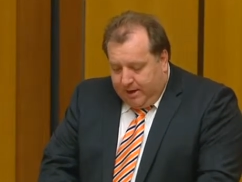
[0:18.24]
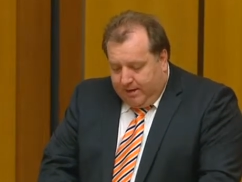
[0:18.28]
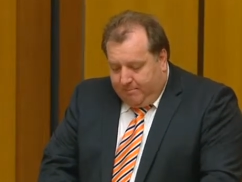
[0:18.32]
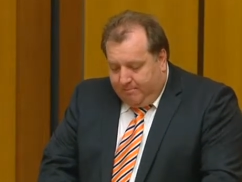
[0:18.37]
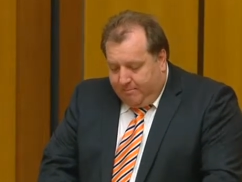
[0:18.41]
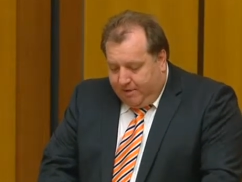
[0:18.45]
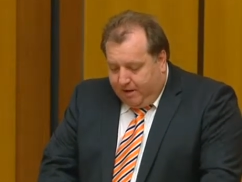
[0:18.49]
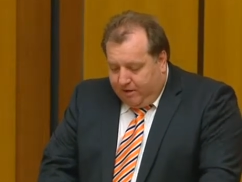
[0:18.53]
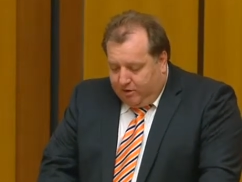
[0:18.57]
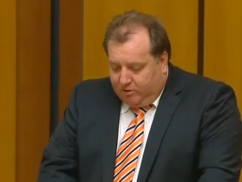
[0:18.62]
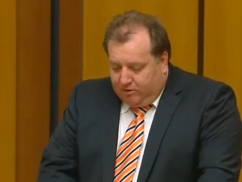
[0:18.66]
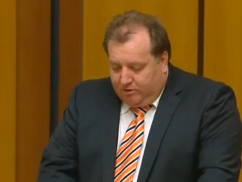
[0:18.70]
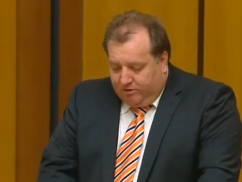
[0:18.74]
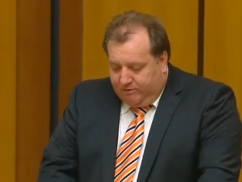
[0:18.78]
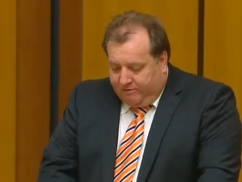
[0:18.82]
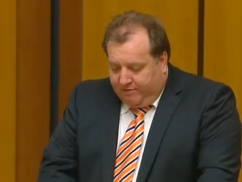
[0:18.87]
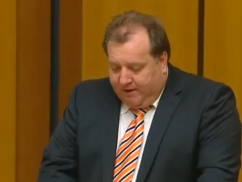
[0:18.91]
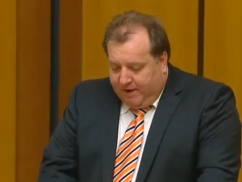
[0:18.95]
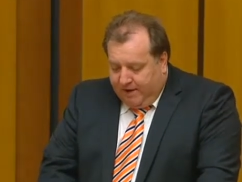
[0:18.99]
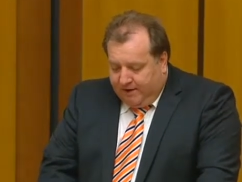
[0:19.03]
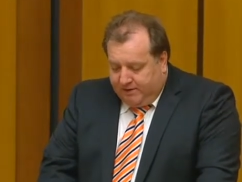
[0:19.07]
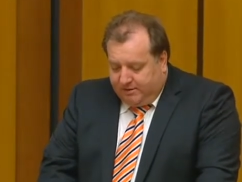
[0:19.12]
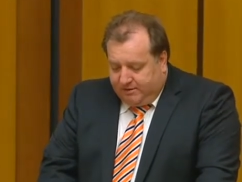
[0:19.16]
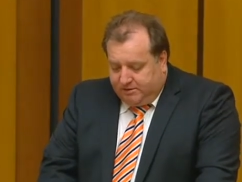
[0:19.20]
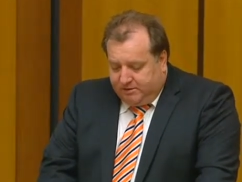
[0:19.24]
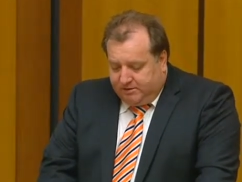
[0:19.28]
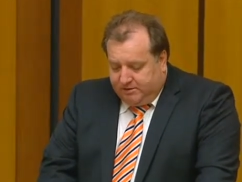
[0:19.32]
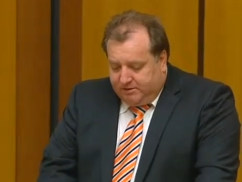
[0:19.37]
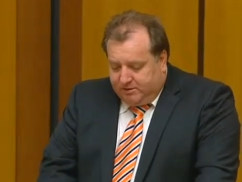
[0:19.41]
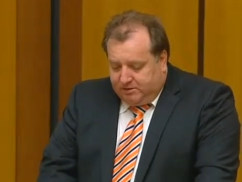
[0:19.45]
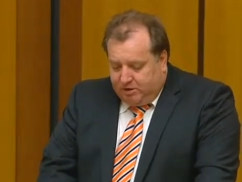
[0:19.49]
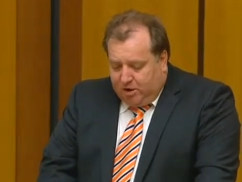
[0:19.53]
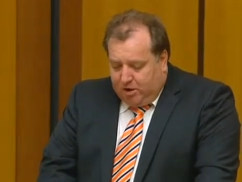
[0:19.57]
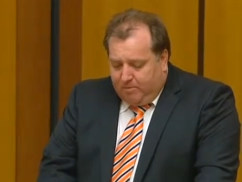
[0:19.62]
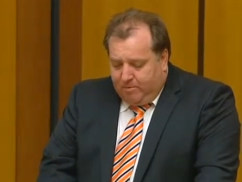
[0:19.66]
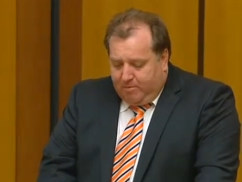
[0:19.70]
medical advances. He
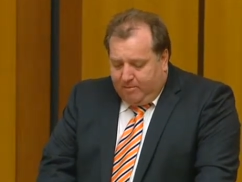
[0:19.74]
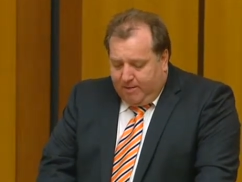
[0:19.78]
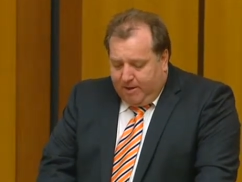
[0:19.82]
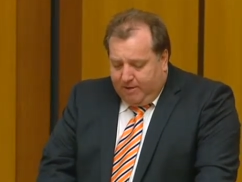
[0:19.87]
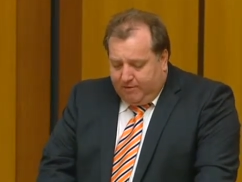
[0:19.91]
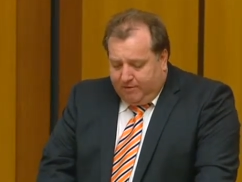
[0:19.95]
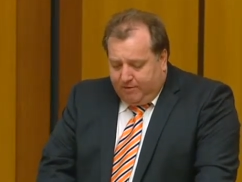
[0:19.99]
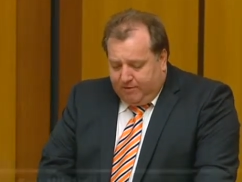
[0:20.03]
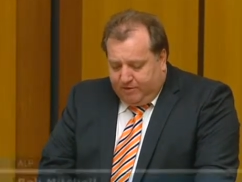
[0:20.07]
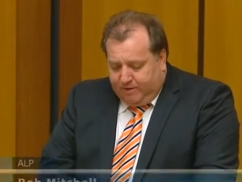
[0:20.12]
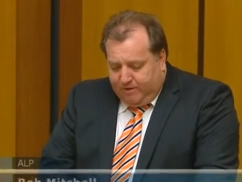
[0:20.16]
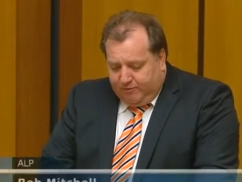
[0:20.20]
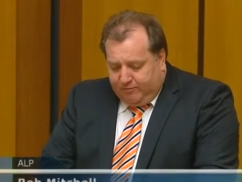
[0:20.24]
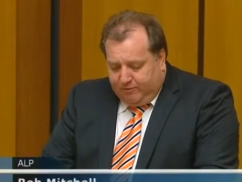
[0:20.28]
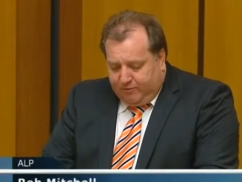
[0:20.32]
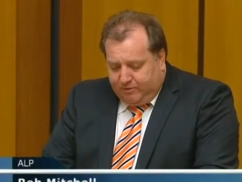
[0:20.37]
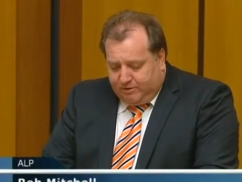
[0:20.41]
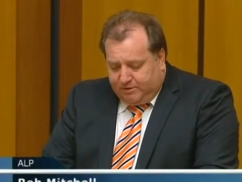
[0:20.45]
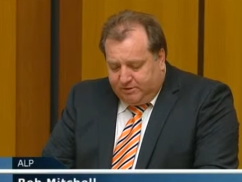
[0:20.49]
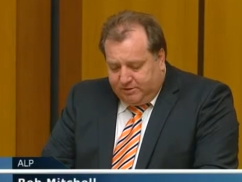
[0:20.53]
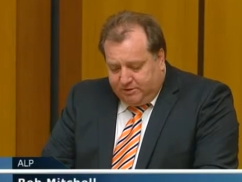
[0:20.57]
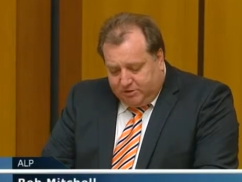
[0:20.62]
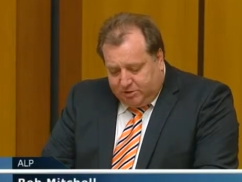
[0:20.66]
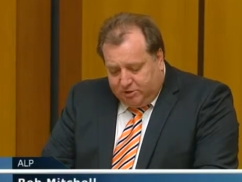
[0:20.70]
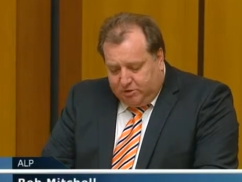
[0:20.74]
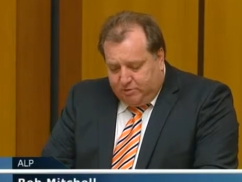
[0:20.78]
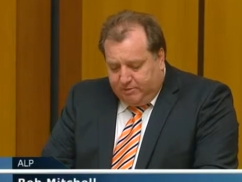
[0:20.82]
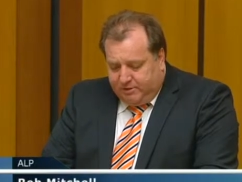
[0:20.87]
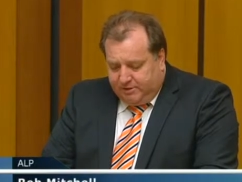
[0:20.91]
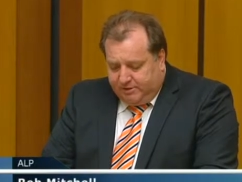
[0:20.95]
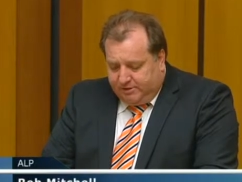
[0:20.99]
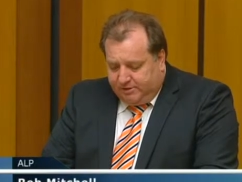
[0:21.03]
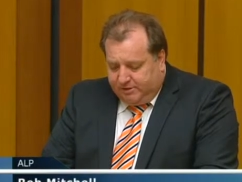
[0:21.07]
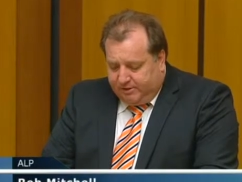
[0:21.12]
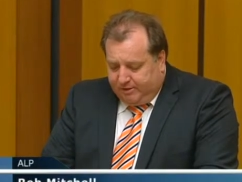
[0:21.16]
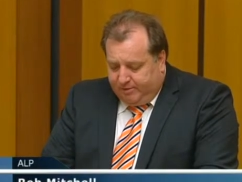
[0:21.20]
told me about the difference his
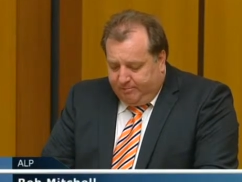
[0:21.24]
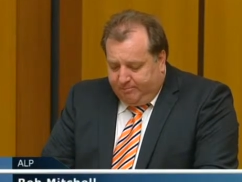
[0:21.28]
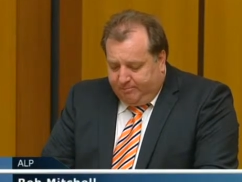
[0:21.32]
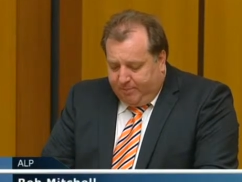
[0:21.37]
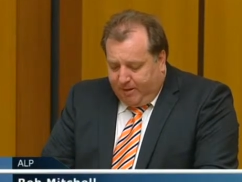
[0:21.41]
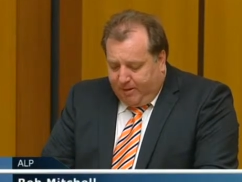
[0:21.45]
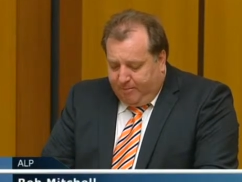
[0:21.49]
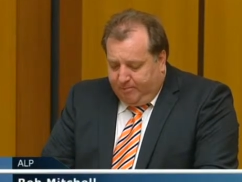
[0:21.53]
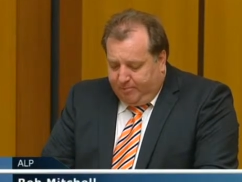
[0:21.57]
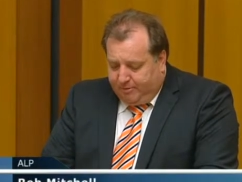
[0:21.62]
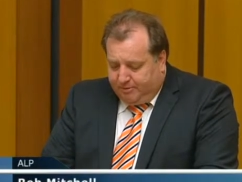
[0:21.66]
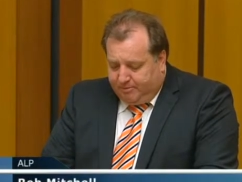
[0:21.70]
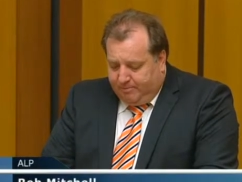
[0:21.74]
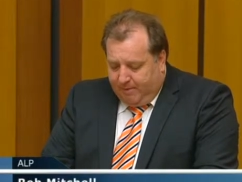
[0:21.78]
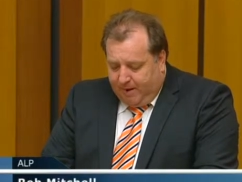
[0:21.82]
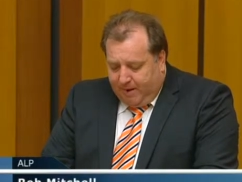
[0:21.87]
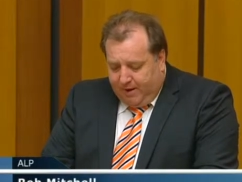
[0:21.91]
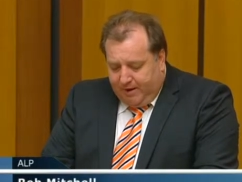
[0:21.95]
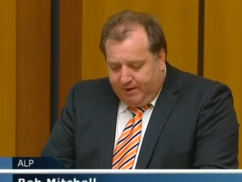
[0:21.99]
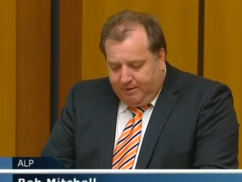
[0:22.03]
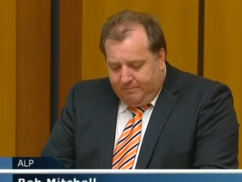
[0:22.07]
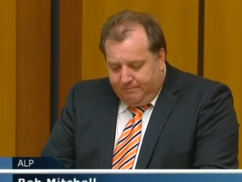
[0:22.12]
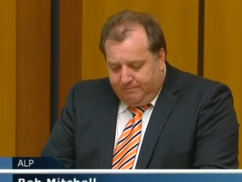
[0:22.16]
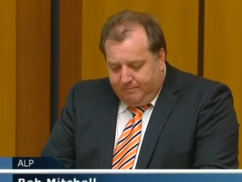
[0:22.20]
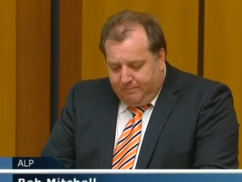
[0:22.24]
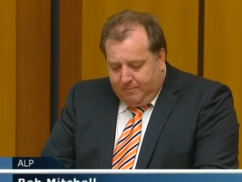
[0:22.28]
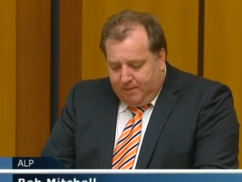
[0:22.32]
new insulin pump has made.